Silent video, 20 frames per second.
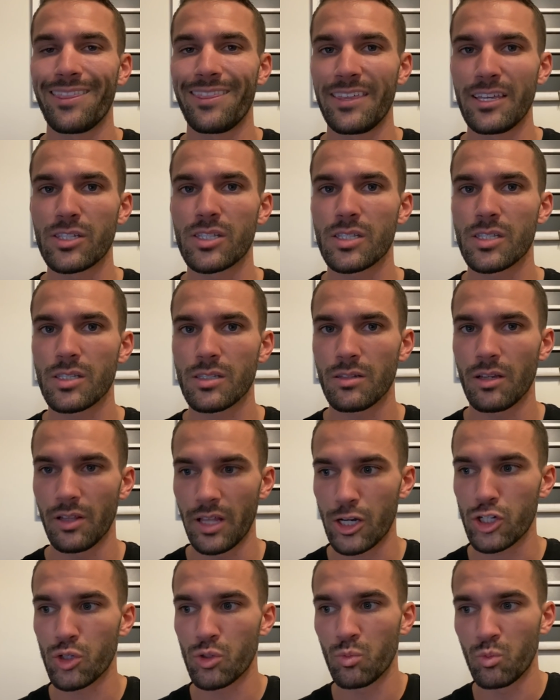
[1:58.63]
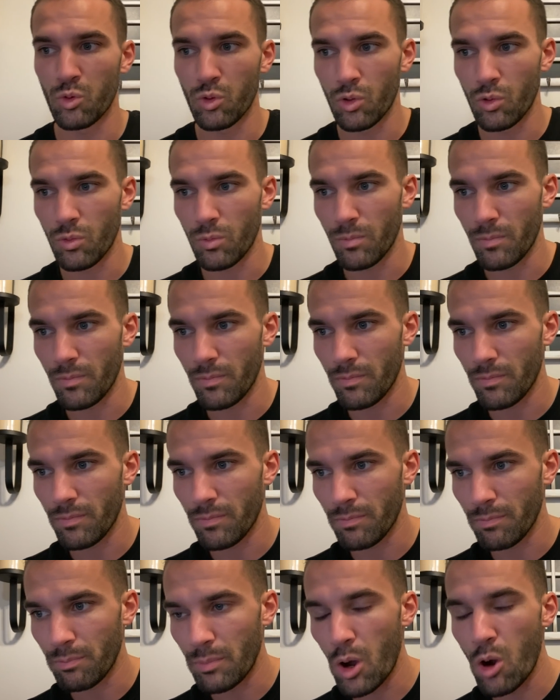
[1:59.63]
This election will
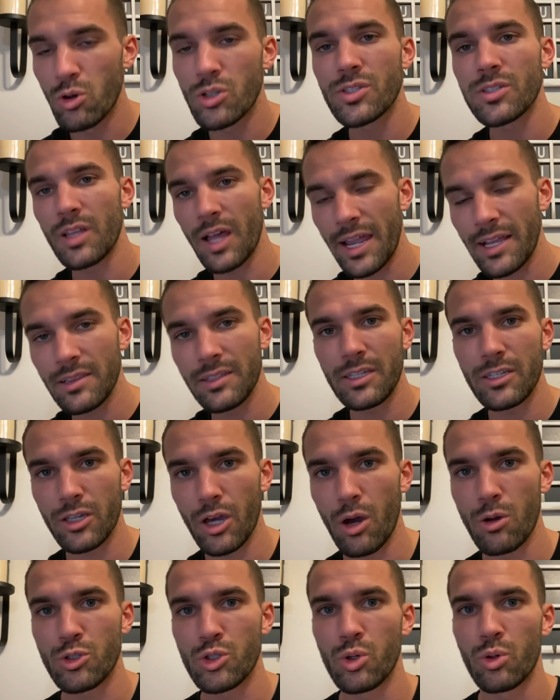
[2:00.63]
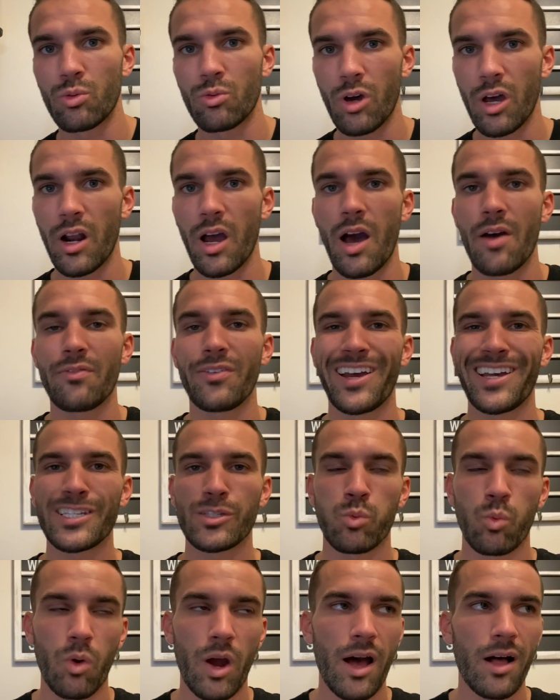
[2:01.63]
most likely go to a runoff
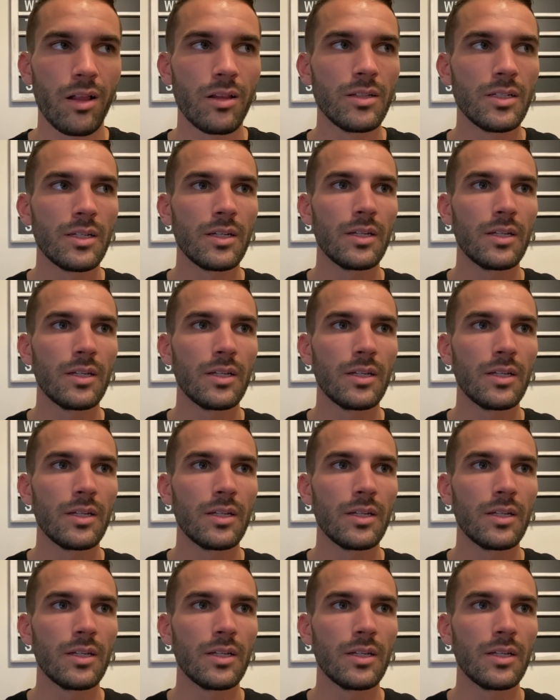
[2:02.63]
as well.